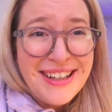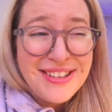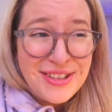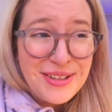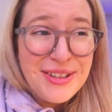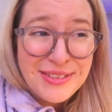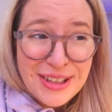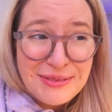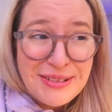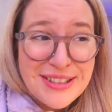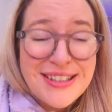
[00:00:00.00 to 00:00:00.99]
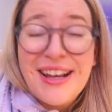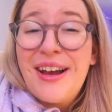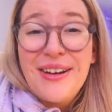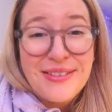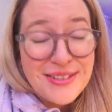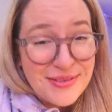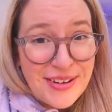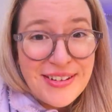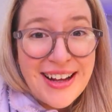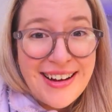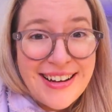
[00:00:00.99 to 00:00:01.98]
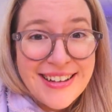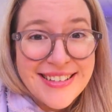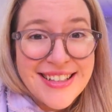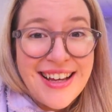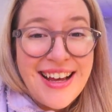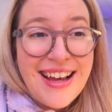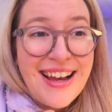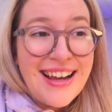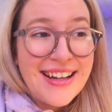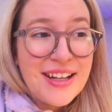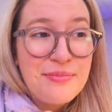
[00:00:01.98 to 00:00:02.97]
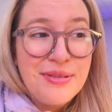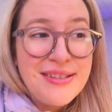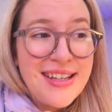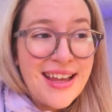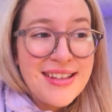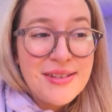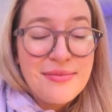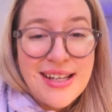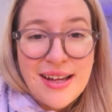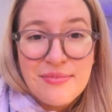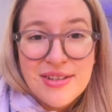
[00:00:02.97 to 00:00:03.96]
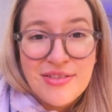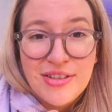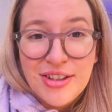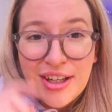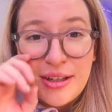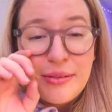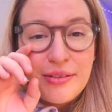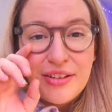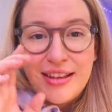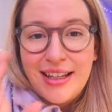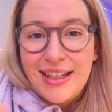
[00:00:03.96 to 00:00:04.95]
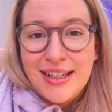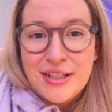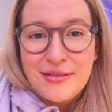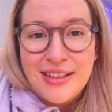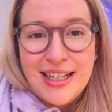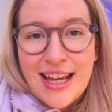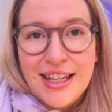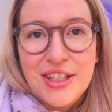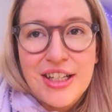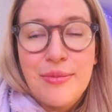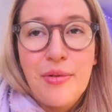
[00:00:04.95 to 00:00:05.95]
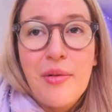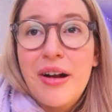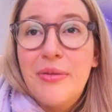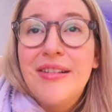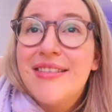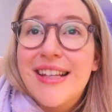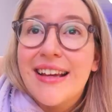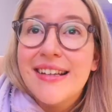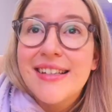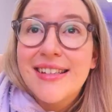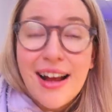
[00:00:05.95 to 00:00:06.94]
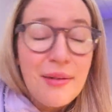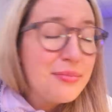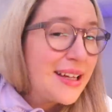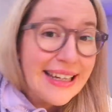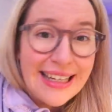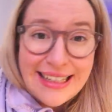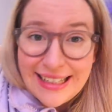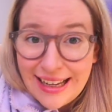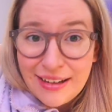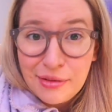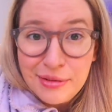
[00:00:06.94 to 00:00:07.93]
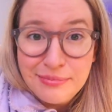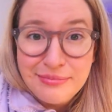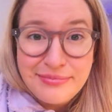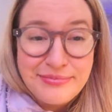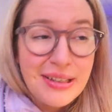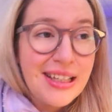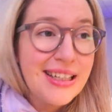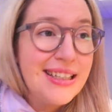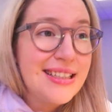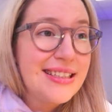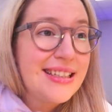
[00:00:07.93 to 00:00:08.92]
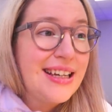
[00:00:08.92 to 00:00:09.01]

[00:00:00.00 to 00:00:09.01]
Studio Vlogmas was very hard and I can put together some tips for you if you're thinking of doing it next year. But what I will say is start planning it now because